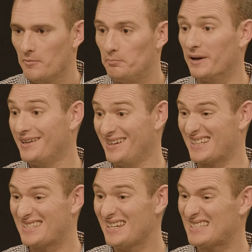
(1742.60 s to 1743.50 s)
but it
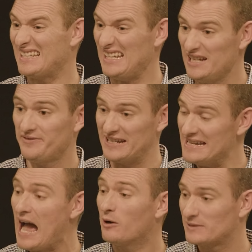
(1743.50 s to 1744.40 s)
exists even
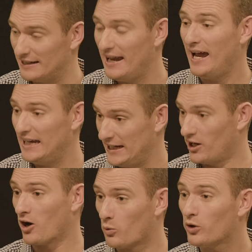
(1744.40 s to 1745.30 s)
now today in
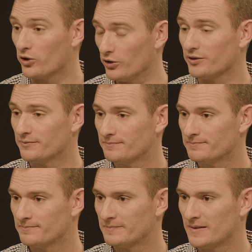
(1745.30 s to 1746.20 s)
our world,
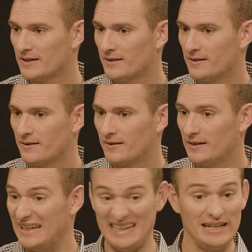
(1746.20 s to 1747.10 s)

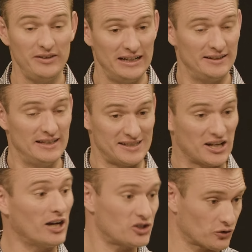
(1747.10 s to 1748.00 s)
even in this
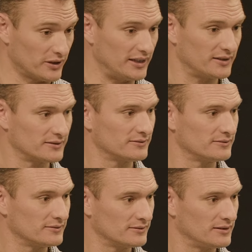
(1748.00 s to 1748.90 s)
country.
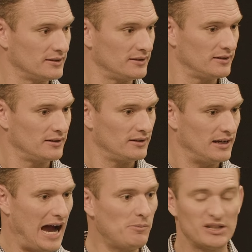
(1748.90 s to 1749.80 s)

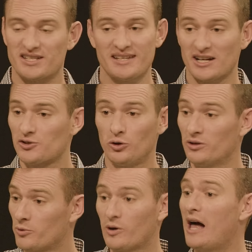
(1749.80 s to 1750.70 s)
How much sexual
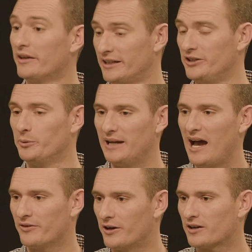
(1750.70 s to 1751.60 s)
immorality do we
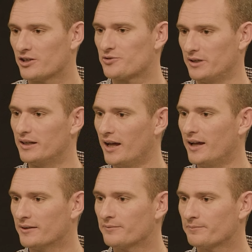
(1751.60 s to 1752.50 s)
have in our country today?